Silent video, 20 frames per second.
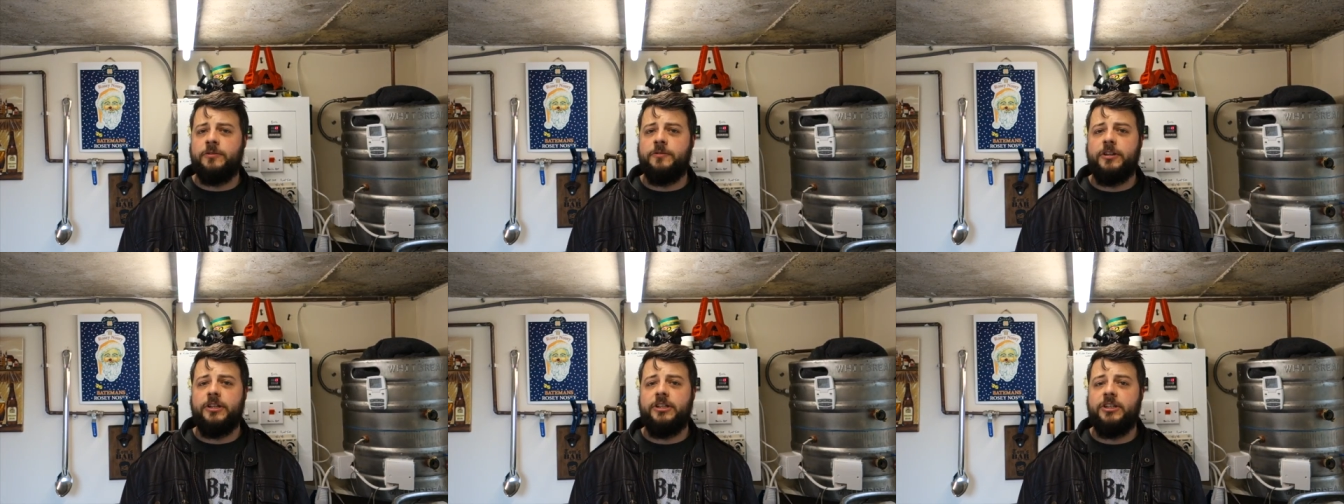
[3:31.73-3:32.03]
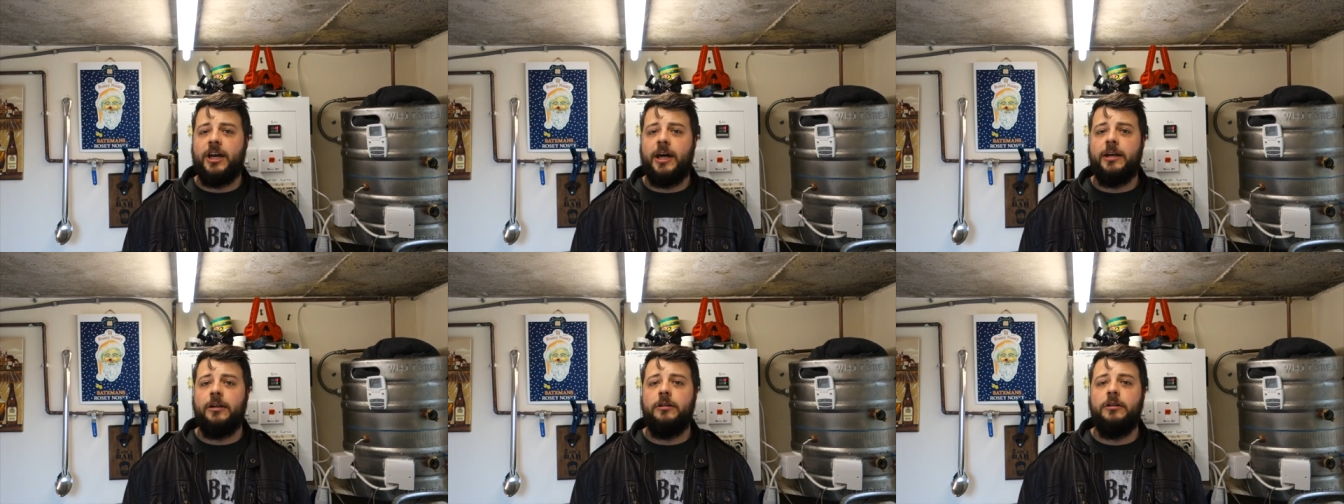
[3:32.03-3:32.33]
for the
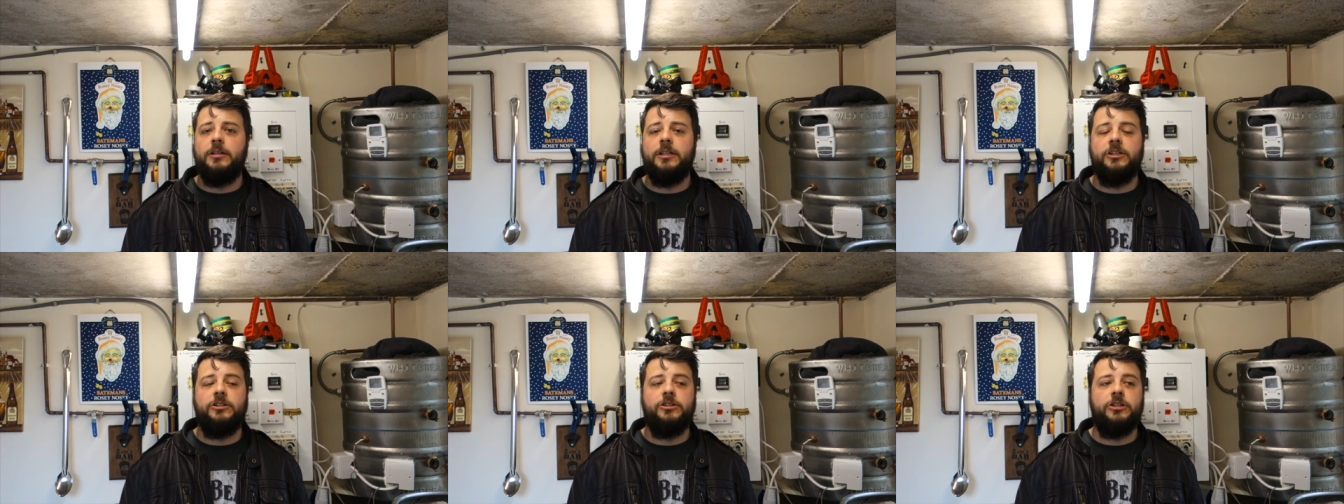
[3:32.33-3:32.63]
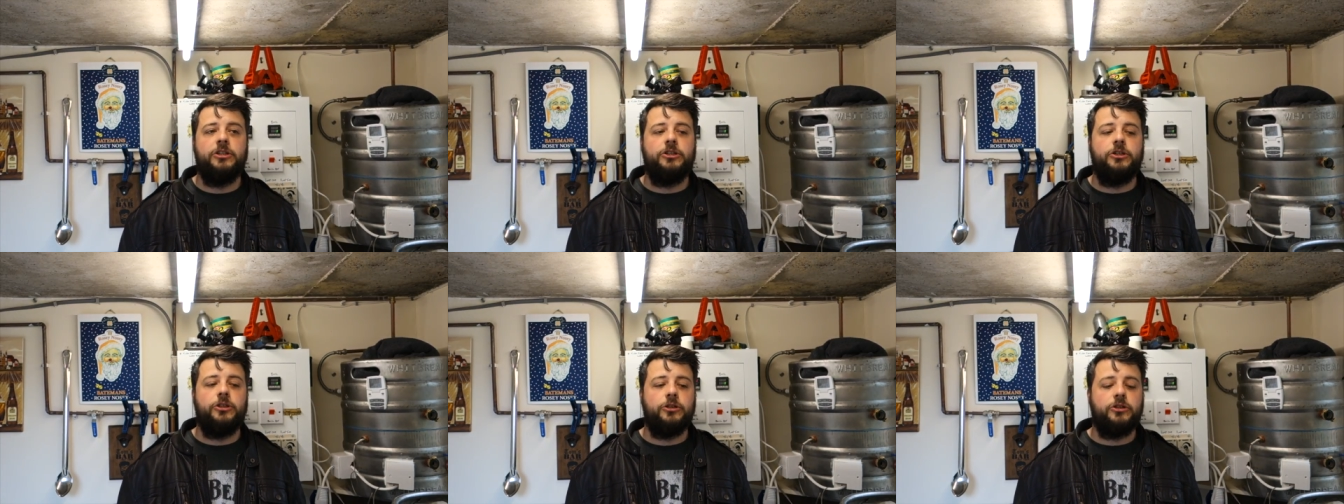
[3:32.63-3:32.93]
channel is
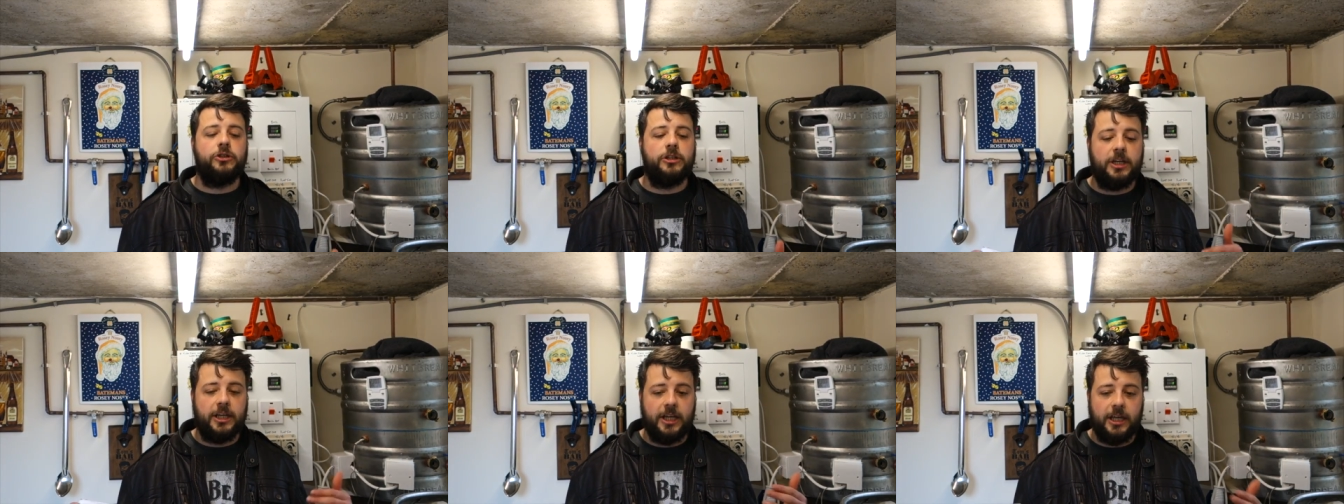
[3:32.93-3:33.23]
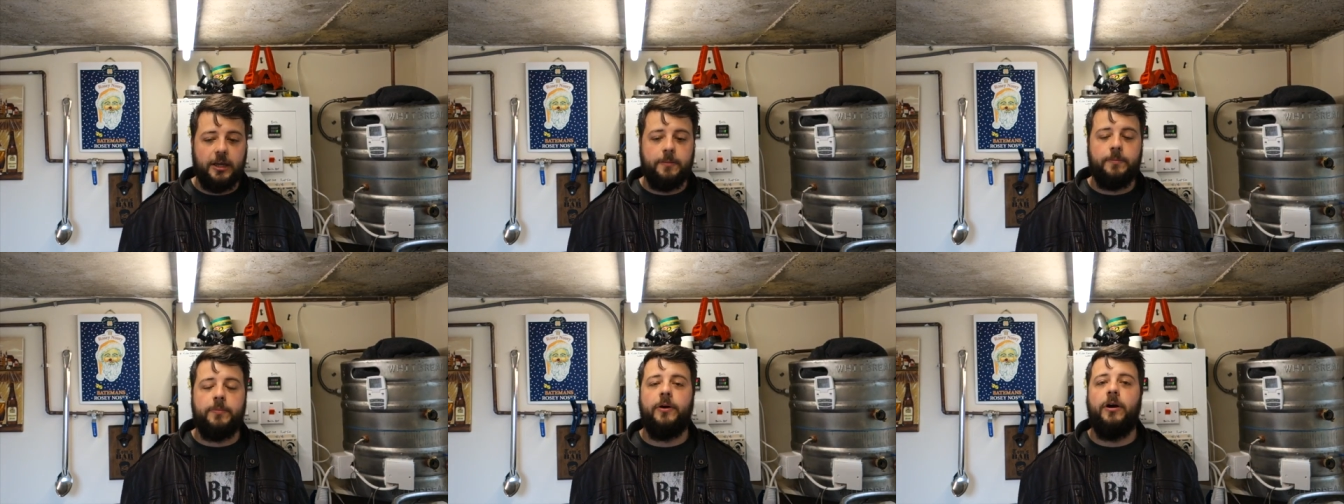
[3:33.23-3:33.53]
to just
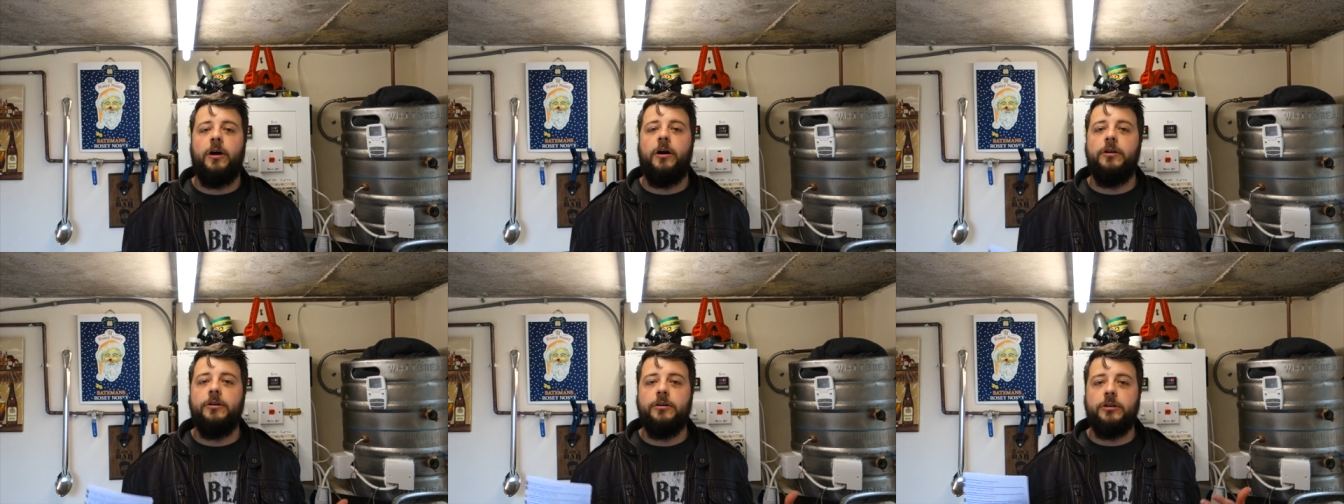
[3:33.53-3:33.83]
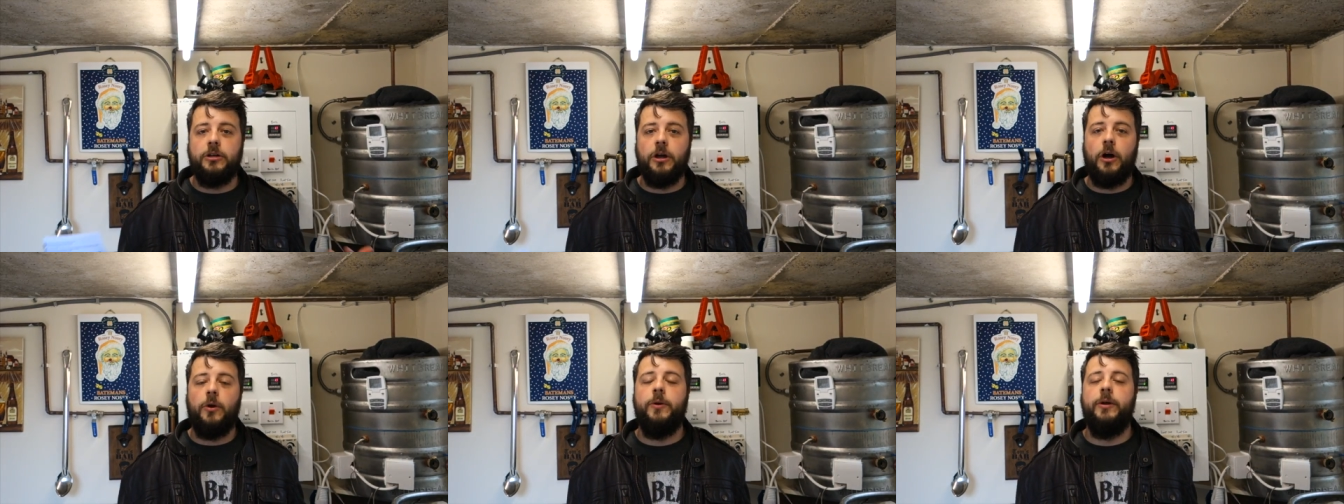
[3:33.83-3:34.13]
keep on
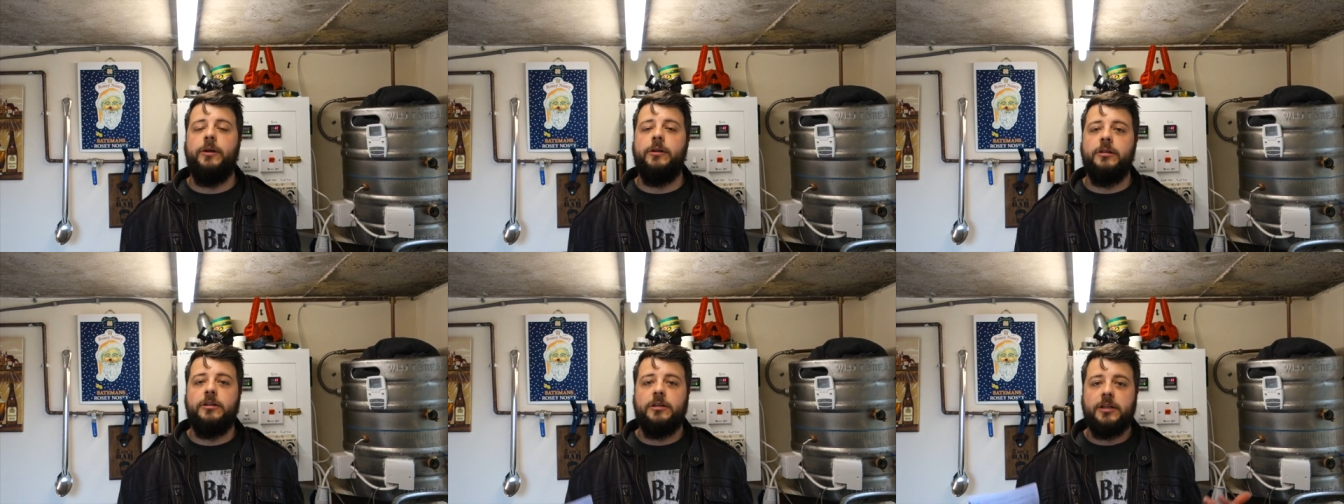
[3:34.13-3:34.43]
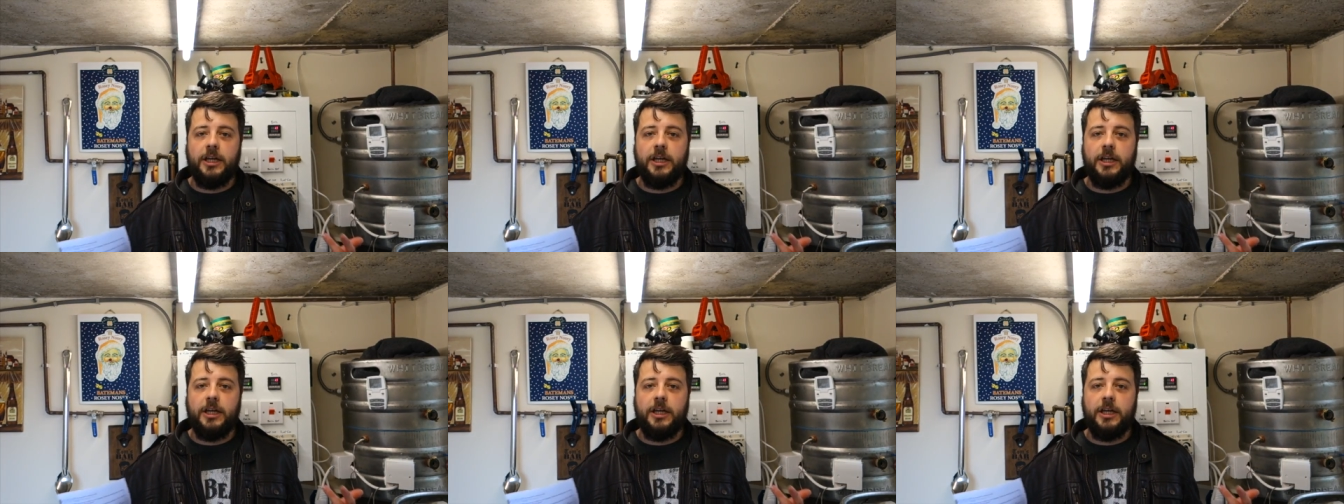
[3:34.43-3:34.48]
going,